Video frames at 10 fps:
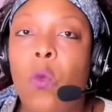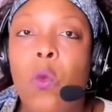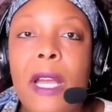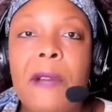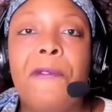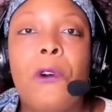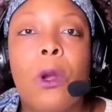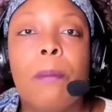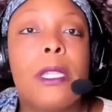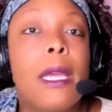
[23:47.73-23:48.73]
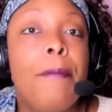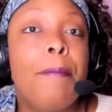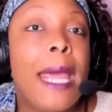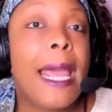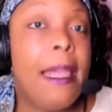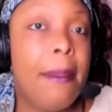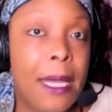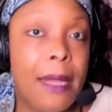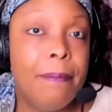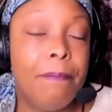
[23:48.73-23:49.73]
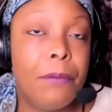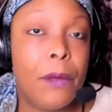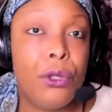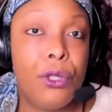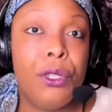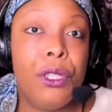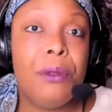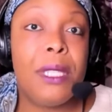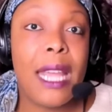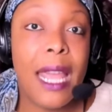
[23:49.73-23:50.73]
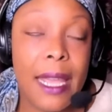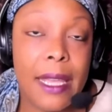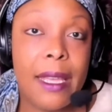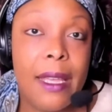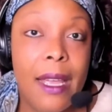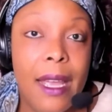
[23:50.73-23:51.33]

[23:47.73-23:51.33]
what forms of payment do you take